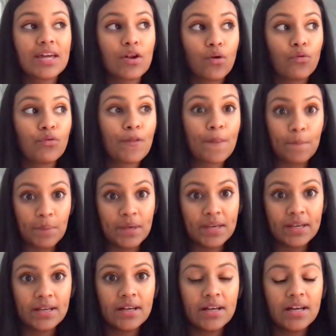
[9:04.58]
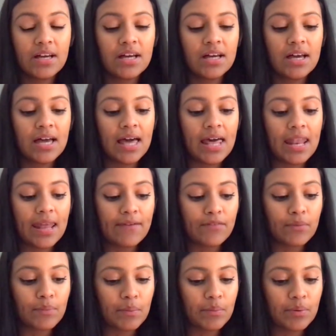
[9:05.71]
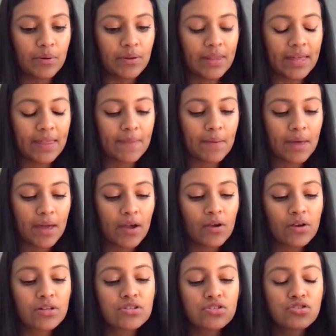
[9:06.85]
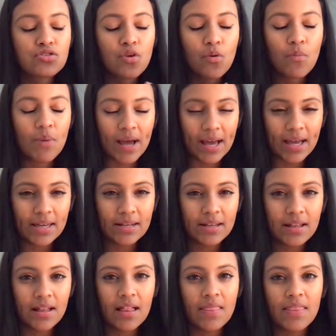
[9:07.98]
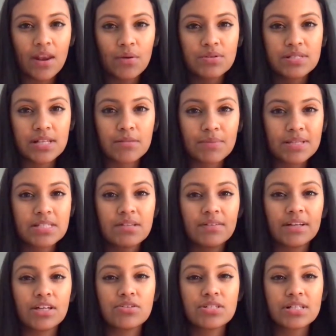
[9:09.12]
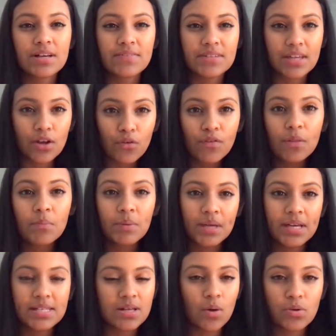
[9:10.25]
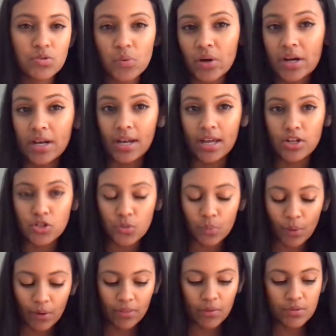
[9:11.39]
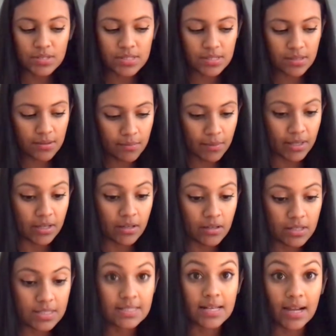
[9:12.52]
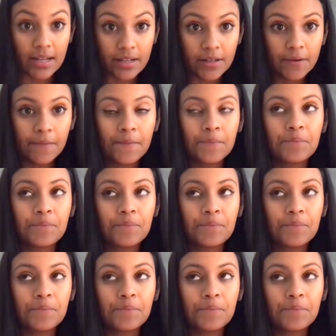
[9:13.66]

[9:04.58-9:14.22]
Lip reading: to get over the peak. And I remember, like, it hurt so bad that I was telling myself, like, you just have to get over the peak, because I always wanted a natural birth. It was my desire.